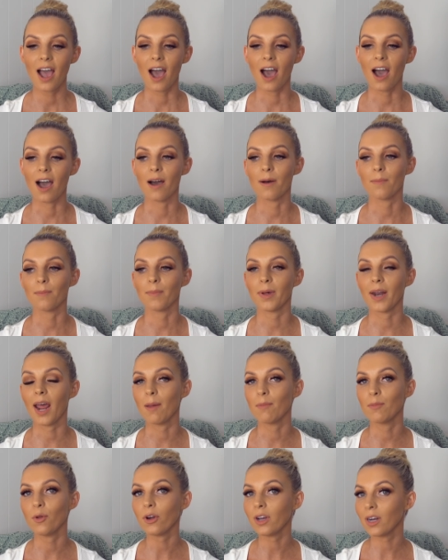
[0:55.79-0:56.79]
um, but
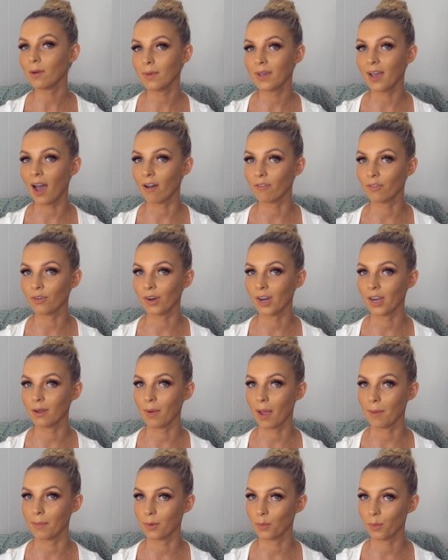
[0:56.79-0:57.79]
I'm not going to be covering
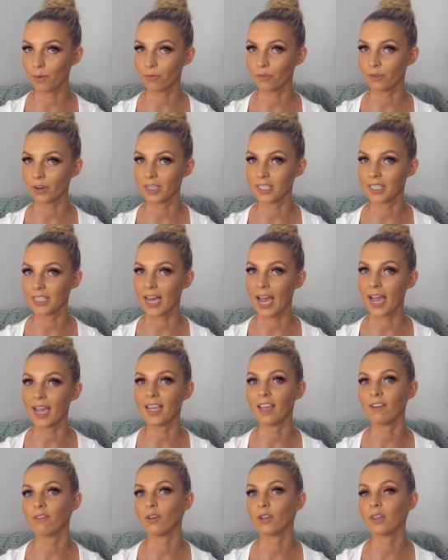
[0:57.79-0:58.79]
my midwifery
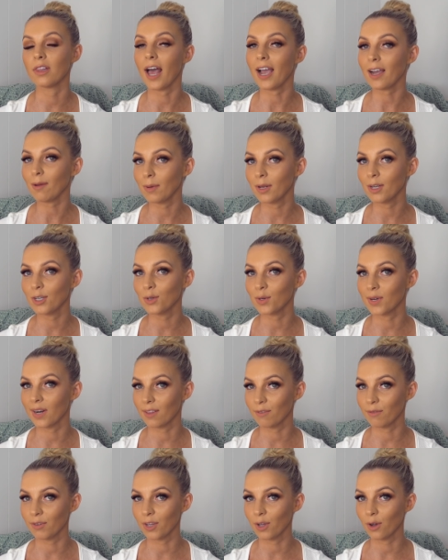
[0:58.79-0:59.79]
today if you'd like me to do
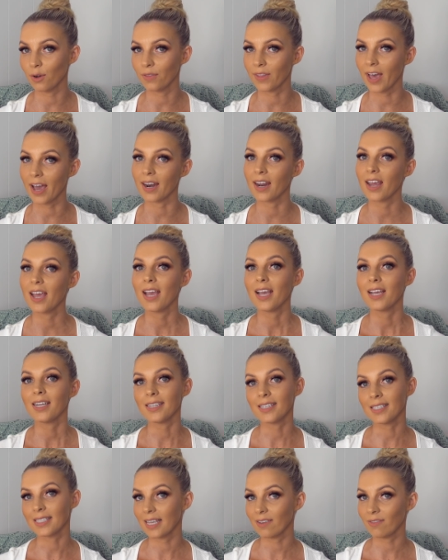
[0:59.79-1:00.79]
another video on that
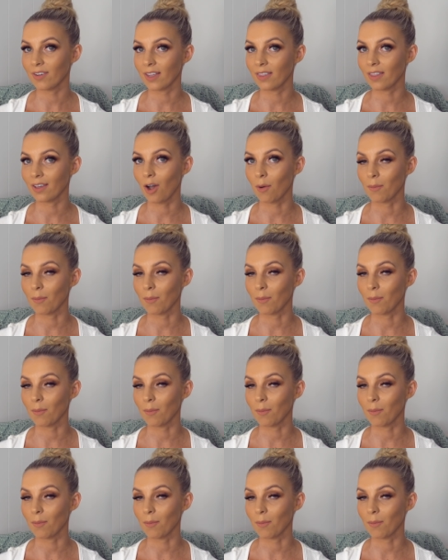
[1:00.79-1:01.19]
just leave it in the